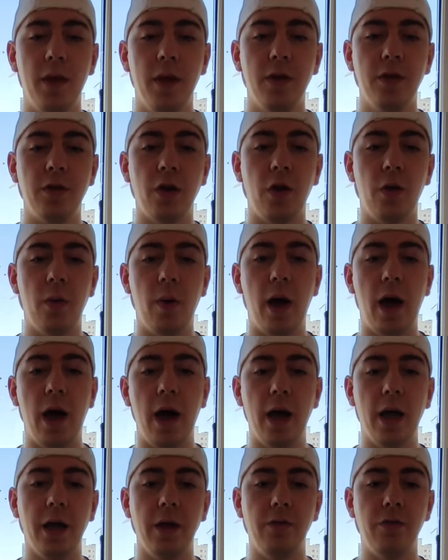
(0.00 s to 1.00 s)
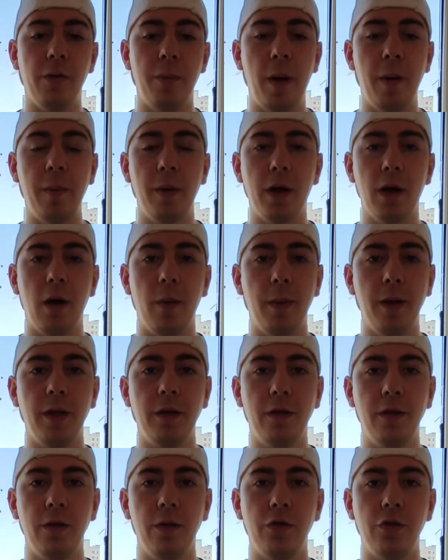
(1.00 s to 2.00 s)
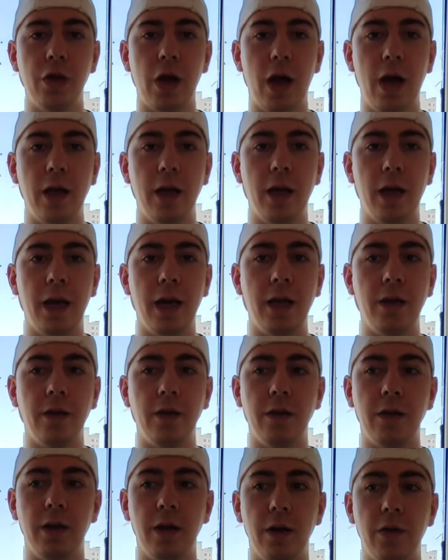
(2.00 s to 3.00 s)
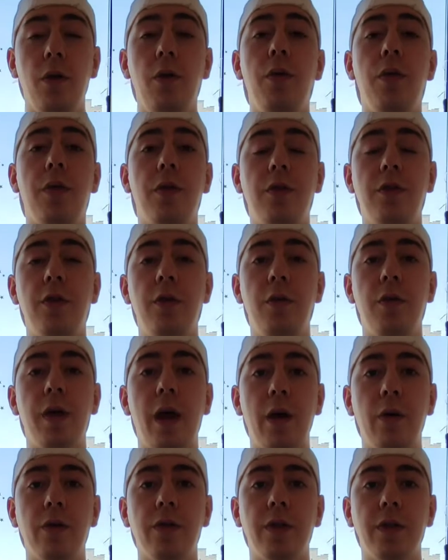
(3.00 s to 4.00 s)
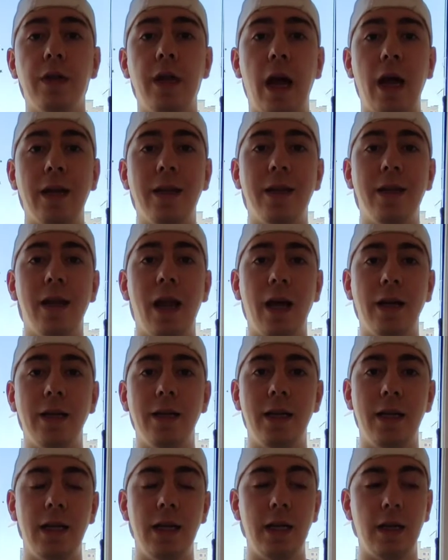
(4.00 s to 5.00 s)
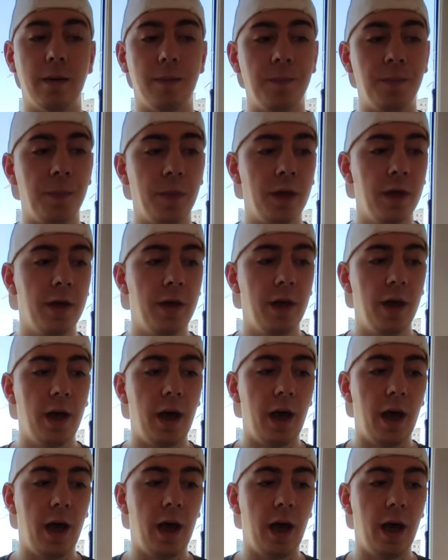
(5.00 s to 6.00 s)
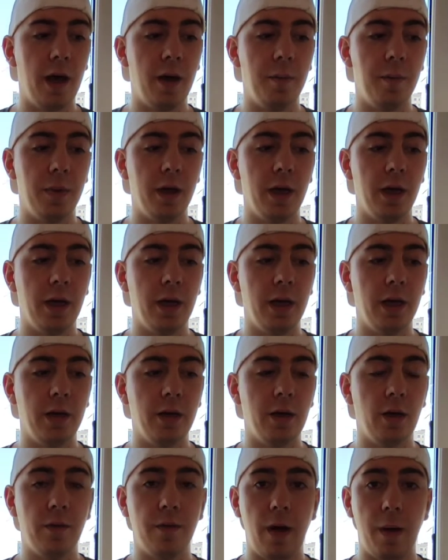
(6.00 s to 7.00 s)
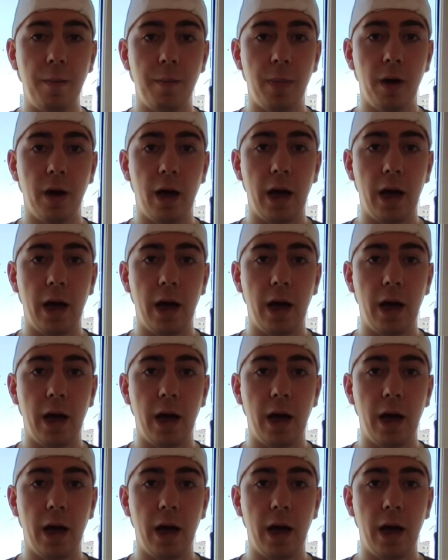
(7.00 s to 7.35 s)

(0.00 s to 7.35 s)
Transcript: So I remember coming to China in 2019. In November.